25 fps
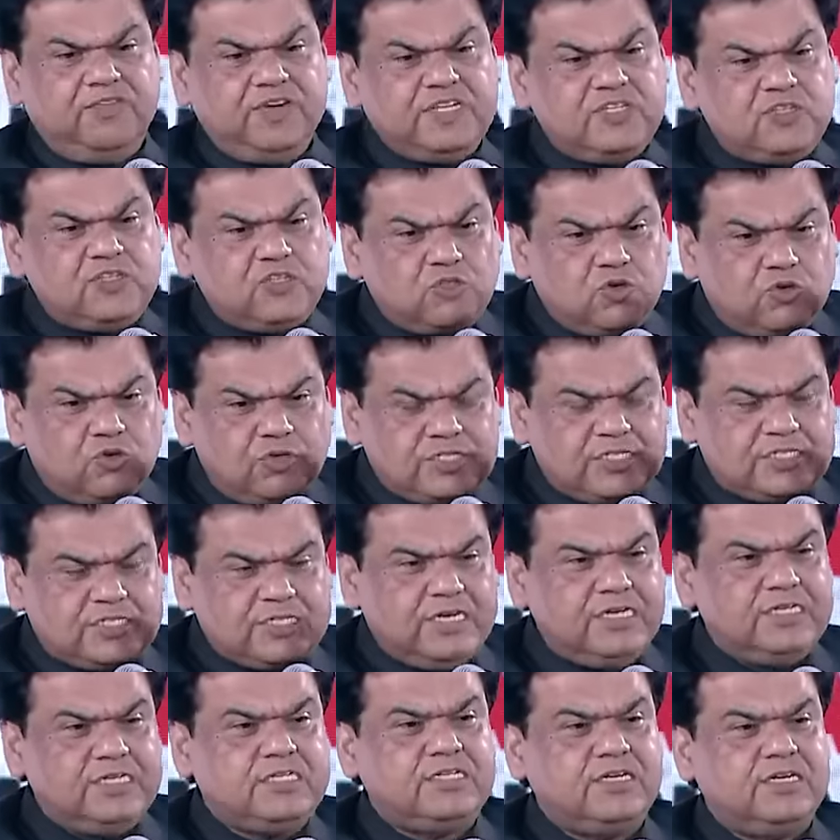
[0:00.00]
it is so
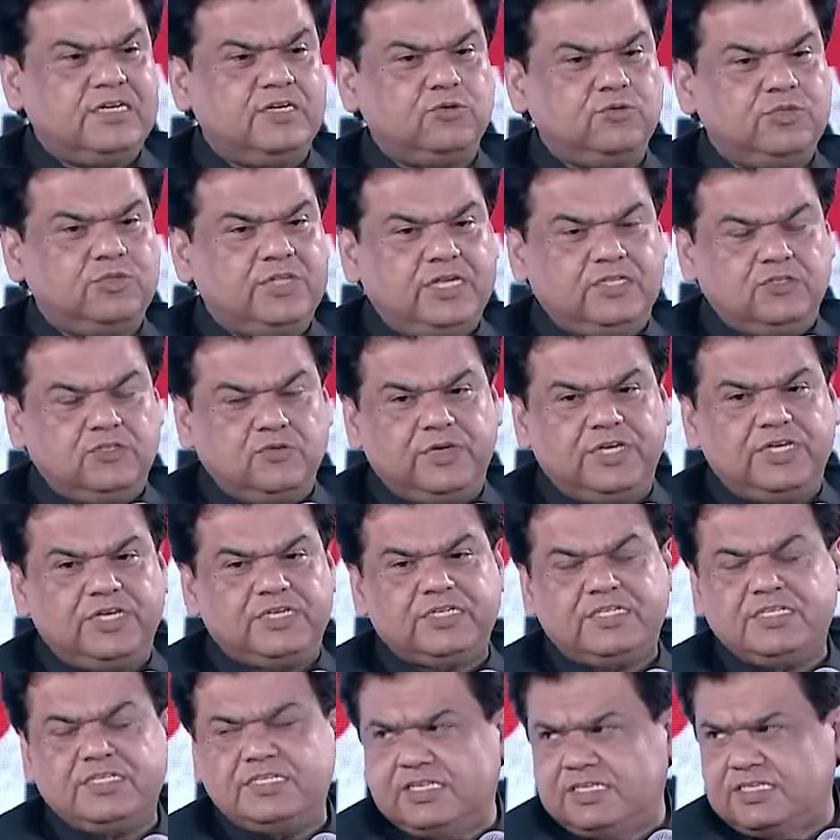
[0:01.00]
central to the
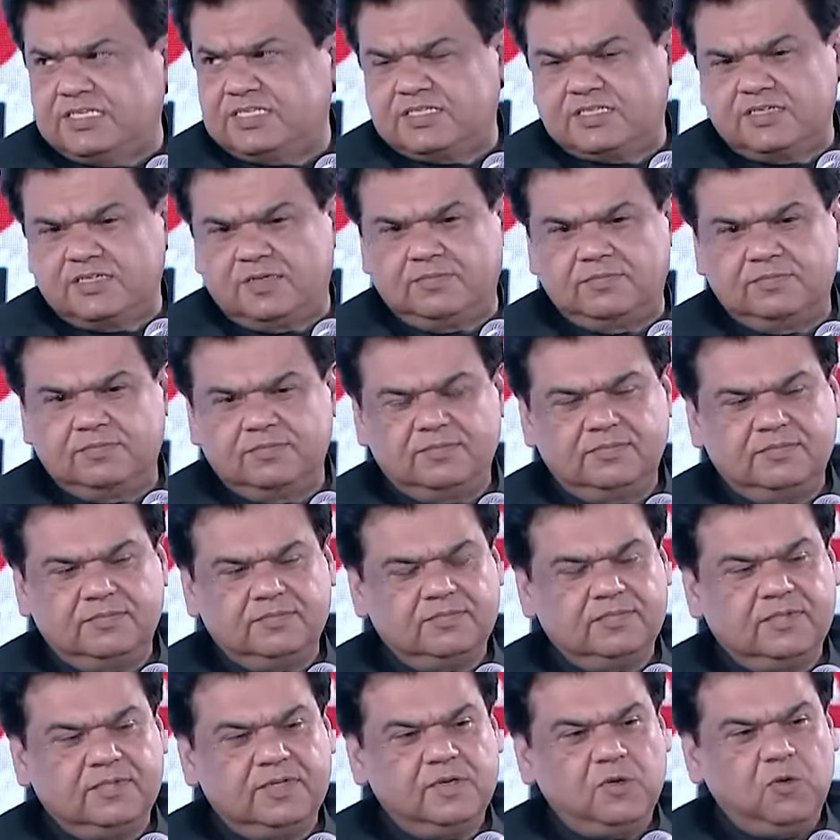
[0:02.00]
education system,
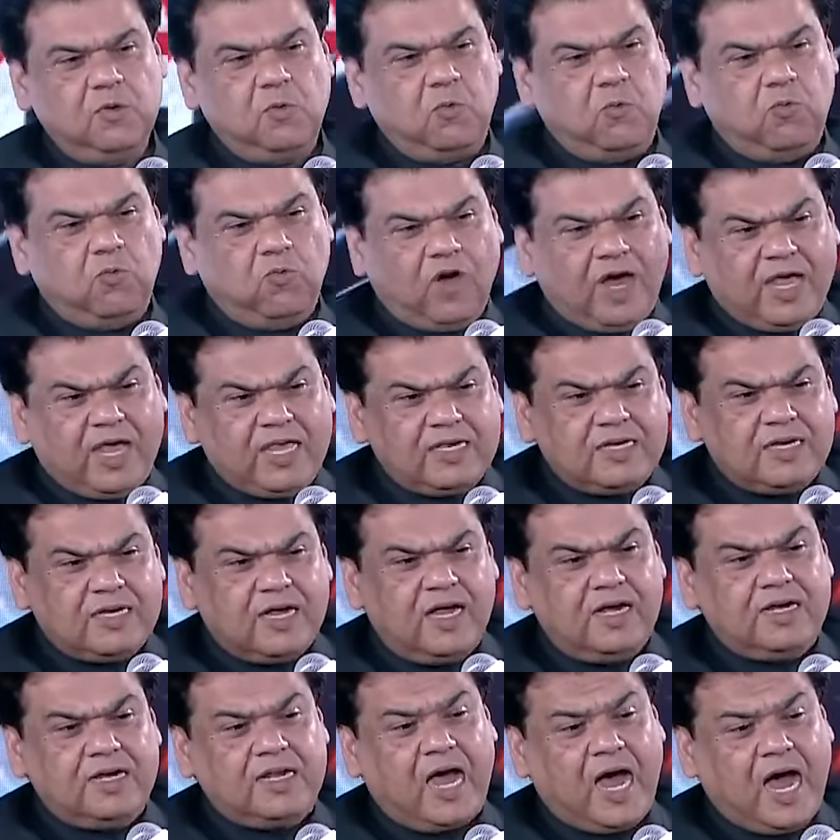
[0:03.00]
why
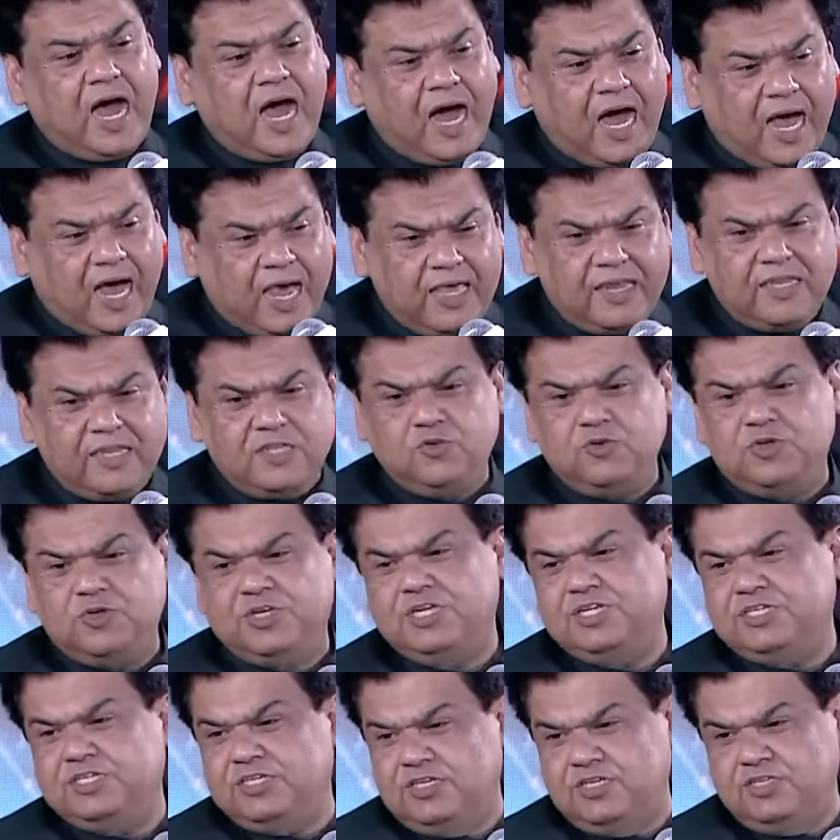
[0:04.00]
can't higher
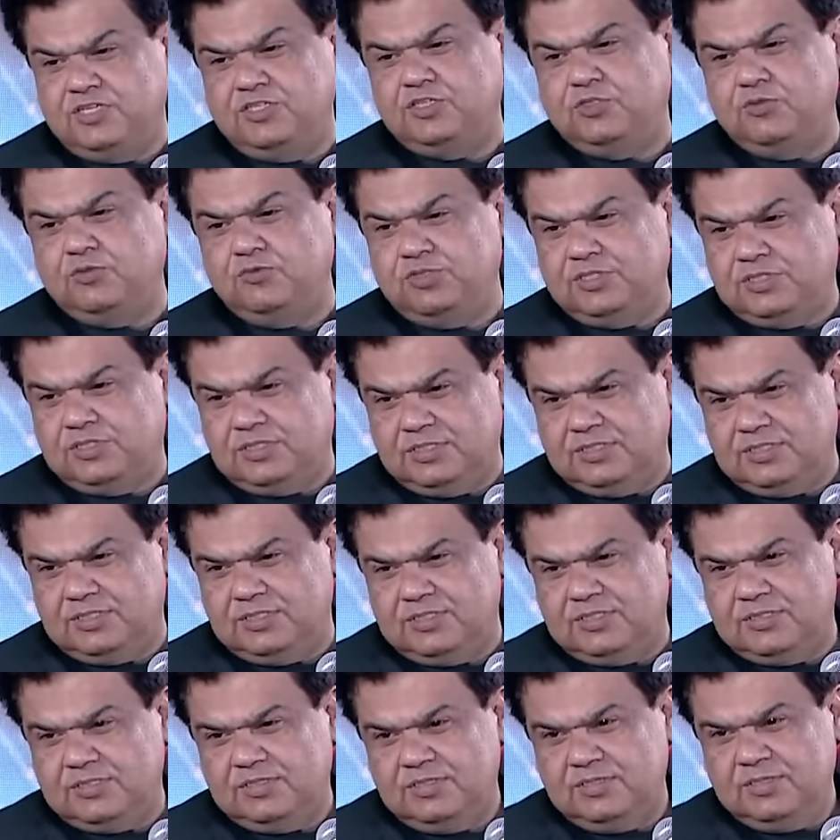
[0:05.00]
education
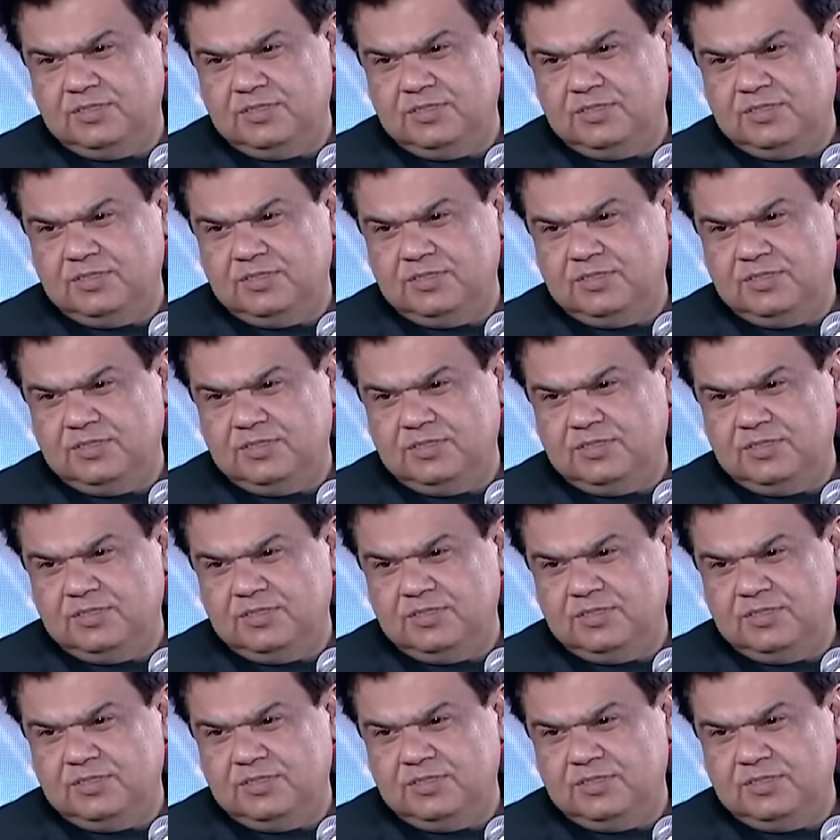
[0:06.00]
institutions?